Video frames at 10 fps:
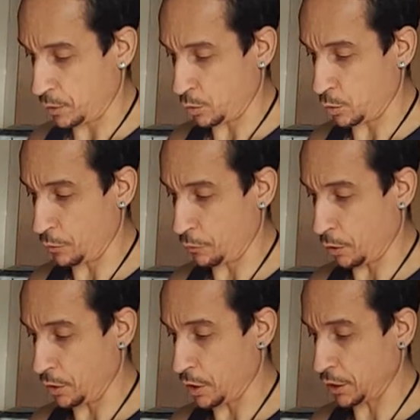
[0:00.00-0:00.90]
Good for
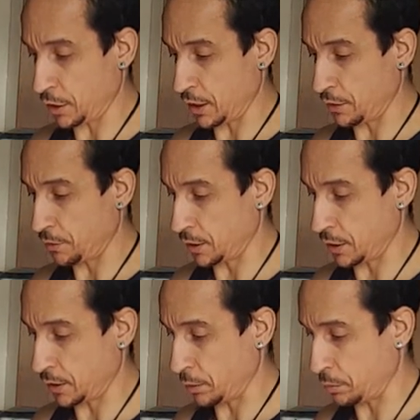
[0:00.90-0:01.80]
the digestive
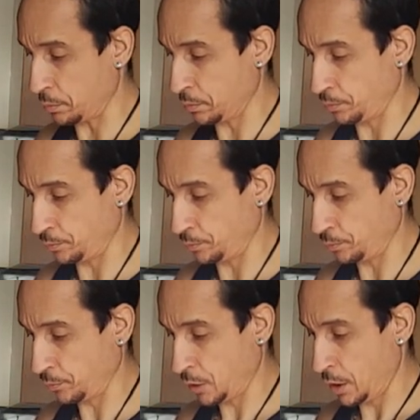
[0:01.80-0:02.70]
system.
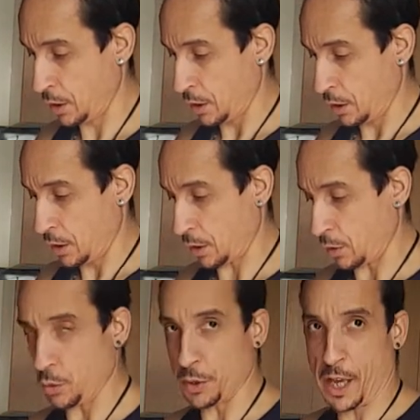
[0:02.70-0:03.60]
A
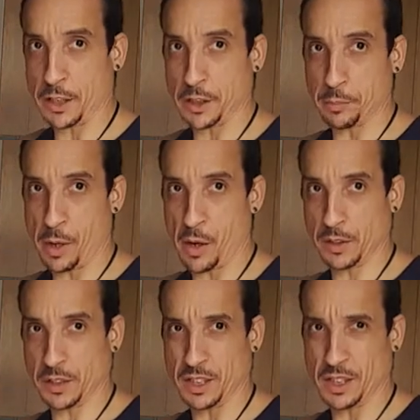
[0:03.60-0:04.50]
good
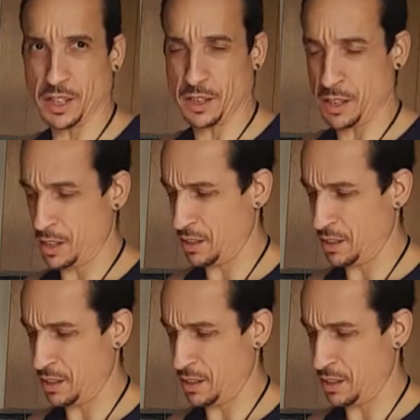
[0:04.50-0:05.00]
anti-parasitic.